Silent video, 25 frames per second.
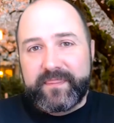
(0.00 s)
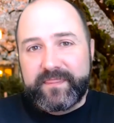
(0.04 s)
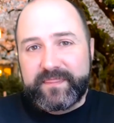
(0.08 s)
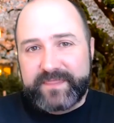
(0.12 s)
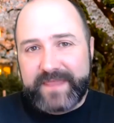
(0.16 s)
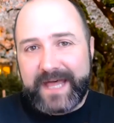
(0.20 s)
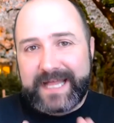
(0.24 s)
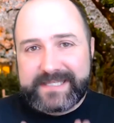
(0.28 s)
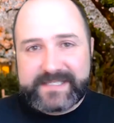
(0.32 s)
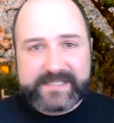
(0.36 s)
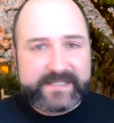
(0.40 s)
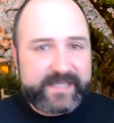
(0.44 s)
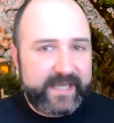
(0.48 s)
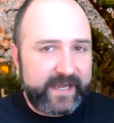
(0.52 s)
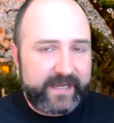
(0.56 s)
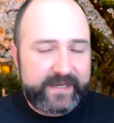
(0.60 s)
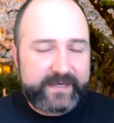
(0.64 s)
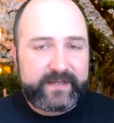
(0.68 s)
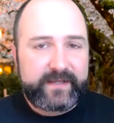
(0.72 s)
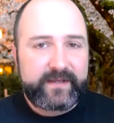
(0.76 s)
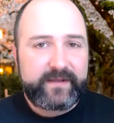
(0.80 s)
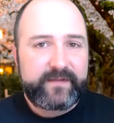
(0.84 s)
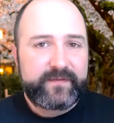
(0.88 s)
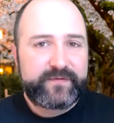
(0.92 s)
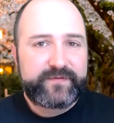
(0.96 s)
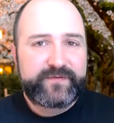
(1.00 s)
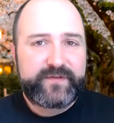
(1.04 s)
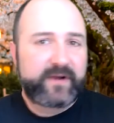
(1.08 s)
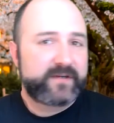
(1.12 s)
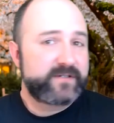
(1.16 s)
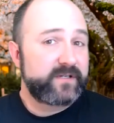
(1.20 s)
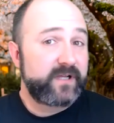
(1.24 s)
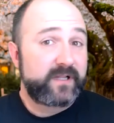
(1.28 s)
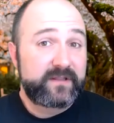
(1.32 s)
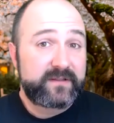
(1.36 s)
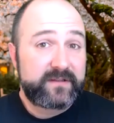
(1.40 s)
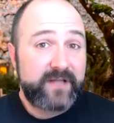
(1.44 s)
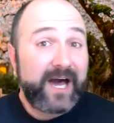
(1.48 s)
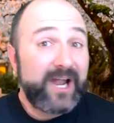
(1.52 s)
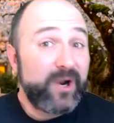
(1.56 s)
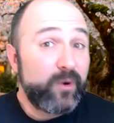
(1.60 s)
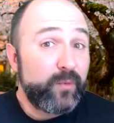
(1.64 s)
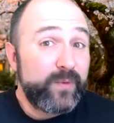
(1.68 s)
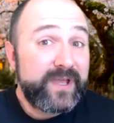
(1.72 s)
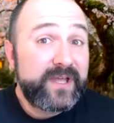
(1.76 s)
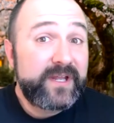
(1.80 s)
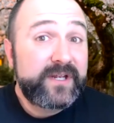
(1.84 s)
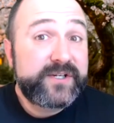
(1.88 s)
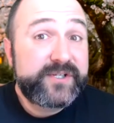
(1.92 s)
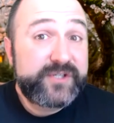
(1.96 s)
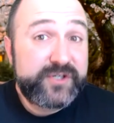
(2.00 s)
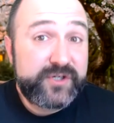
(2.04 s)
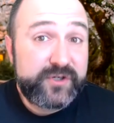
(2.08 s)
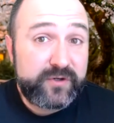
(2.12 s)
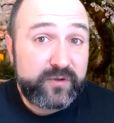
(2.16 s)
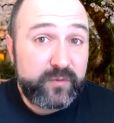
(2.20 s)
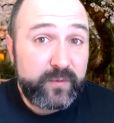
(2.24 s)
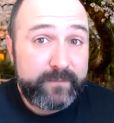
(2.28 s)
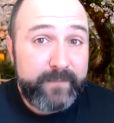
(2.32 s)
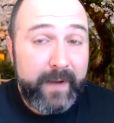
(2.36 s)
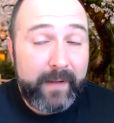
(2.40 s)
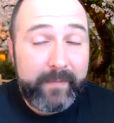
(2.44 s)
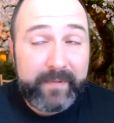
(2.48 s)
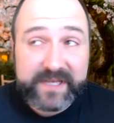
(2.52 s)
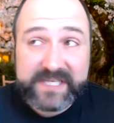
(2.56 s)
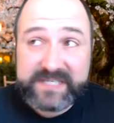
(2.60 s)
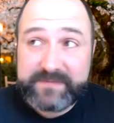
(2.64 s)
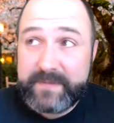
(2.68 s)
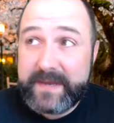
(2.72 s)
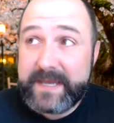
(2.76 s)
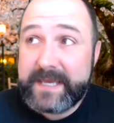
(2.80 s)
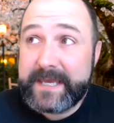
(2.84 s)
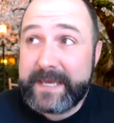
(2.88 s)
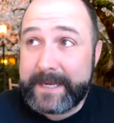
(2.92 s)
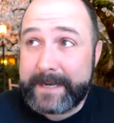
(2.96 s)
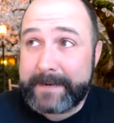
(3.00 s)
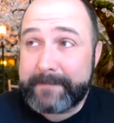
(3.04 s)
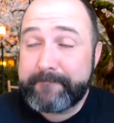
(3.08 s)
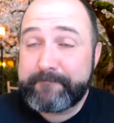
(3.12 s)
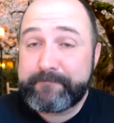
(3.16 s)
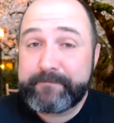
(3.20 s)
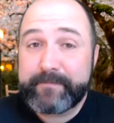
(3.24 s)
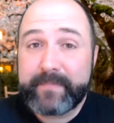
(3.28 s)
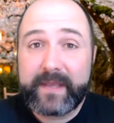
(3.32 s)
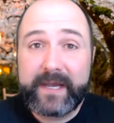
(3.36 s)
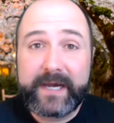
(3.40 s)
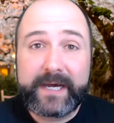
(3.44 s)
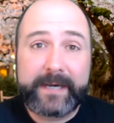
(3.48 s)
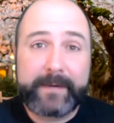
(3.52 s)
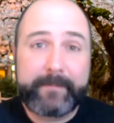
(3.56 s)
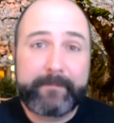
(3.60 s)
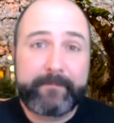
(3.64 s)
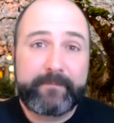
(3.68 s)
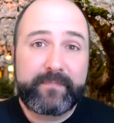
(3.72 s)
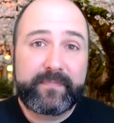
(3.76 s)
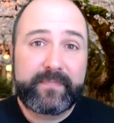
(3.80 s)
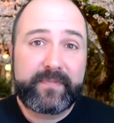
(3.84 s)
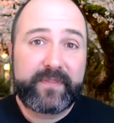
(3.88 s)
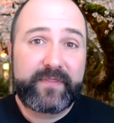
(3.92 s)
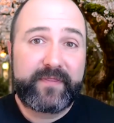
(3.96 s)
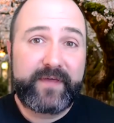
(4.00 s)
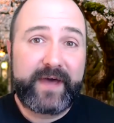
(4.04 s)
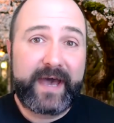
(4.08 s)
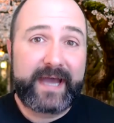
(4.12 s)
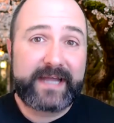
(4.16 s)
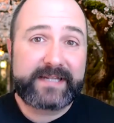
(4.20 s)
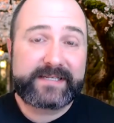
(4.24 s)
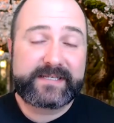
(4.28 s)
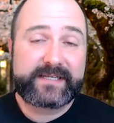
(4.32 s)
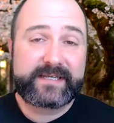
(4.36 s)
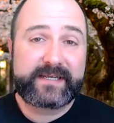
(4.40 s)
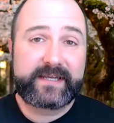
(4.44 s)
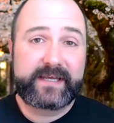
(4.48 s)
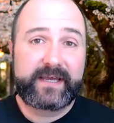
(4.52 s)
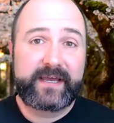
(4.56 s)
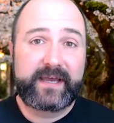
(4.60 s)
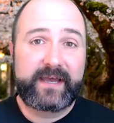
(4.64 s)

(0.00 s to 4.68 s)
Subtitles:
That said, there's a lot we can do with public speaking that